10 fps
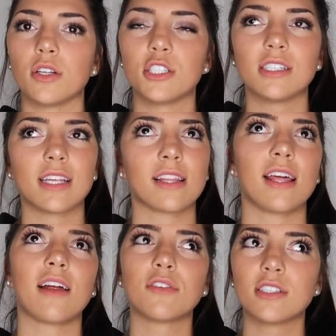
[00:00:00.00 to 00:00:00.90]
And she's like,
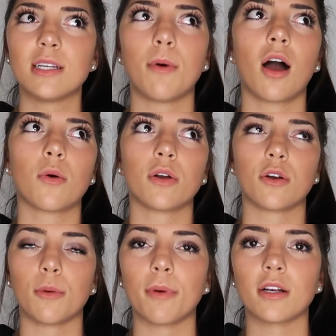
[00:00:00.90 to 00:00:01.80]
they never seem awkward
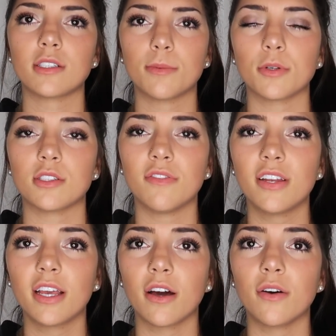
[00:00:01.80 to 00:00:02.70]
or embarrassed to post a
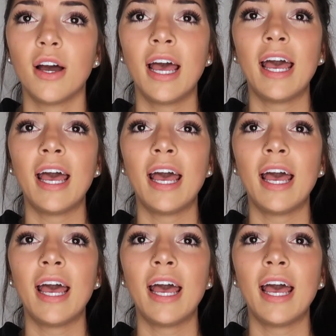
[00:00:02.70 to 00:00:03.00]
video.